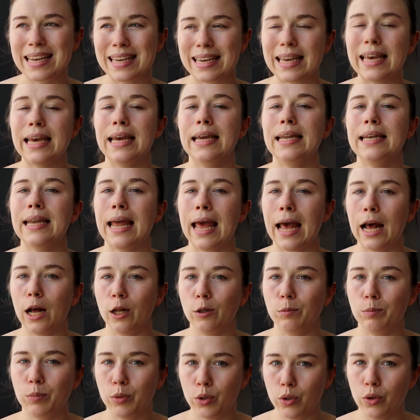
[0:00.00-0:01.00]
can
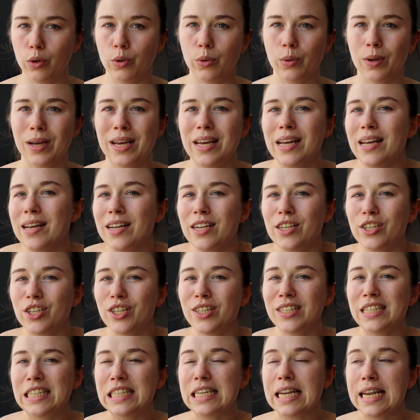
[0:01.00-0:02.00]
help you
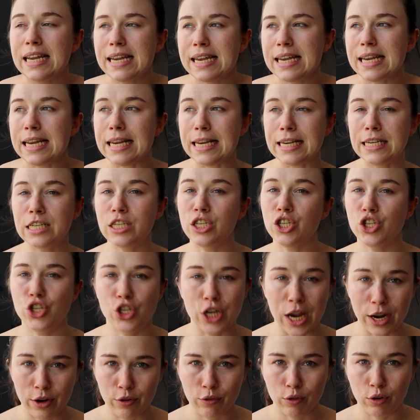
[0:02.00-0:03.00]
just in
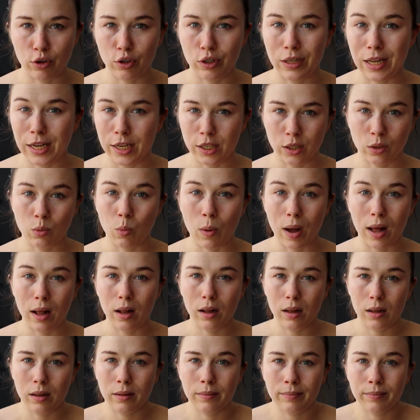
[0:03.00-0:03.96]
general as well.